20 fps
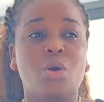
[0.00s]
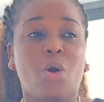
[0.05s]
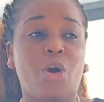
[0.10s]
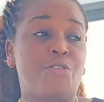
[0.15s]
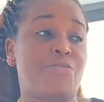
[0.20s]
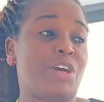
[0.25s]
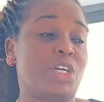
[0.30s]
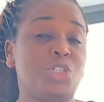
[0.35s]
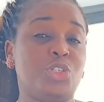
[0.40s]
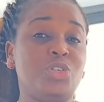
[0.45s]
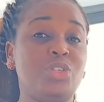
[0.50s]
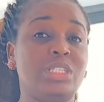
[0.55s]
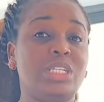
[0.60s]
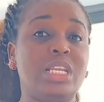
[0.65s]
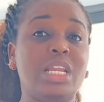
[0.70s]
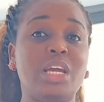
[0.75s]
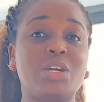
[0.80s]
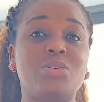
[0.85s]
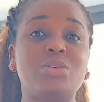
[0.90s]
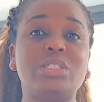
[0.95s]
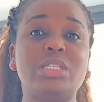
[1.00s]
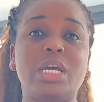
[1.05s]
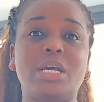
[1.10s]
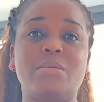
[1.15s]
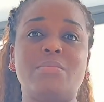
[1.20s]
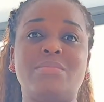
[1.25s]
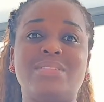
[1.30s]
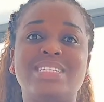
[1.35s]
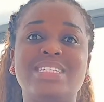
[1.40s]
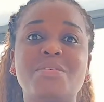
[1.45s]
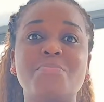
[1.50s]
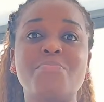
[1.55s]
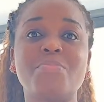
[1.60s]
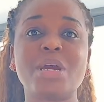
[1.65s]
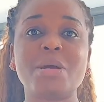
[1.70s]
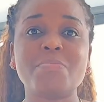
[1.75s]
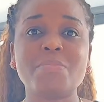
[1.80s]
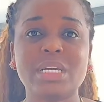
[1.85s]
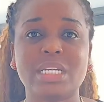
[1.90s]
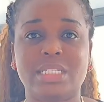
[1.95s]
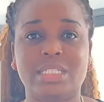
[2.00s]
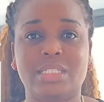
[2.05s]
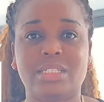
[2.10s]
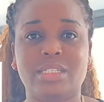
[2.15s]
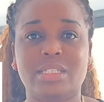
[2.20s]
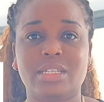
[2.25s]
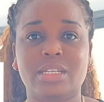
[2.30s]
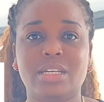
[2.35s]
or if I should use the legal term, permits